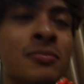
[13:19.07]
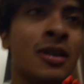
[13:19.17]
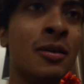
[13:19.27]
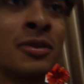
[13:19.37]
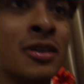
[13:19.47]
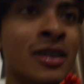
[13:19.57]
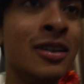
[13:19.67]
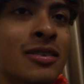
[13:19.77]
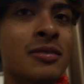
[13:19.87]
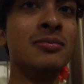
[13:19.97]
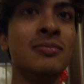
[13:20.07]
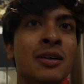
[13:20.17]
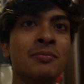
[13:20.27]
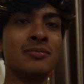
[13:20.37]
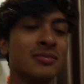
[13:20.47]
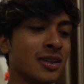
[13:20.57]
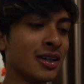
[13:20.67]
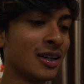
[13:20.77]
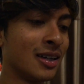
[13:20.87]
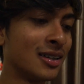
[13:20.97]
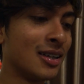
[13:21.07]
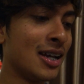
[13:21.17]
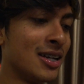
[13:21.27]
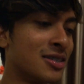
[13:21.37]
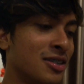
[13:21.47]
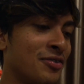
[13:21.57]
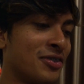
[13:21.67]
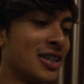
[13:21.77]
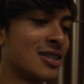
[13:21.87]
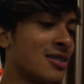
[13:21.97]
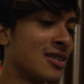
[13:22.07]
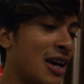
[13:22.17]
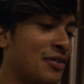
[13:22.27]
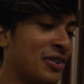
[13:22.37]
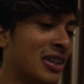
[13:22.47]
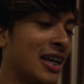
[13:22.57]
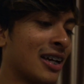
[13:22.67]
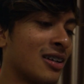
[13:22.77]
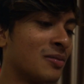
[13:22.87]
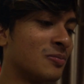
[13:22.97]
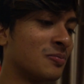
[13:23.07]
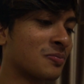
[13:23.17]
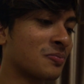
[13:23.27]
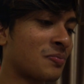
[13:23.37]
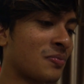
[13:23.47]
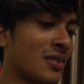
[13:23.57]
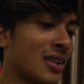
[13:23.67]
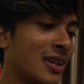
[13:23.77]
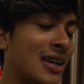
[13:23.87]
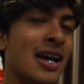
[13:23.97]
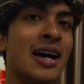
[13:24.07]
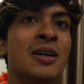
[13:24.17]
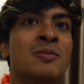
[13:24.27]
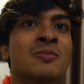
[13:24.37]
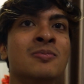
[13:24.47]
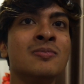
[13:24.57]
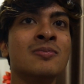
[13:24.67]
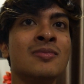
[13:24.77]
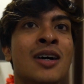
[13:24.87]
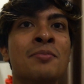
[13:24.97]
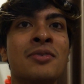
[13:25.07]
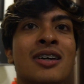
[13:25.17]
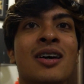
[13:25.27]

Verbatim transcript: Okay. I'm good. Um, I deserve this. I feel like, yeah. I'm.